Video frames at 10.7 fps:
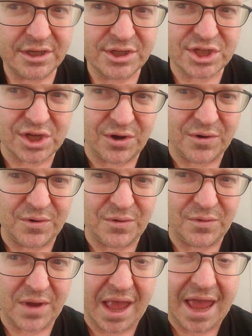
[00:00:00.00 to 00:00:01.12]

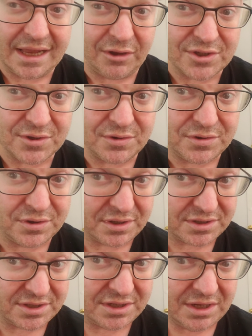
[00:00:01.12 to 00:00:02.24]
So, and I also
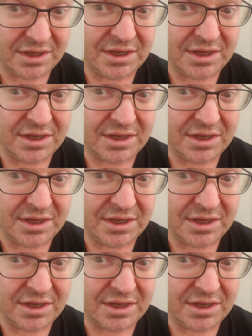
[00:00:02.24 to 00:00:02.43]
cooked.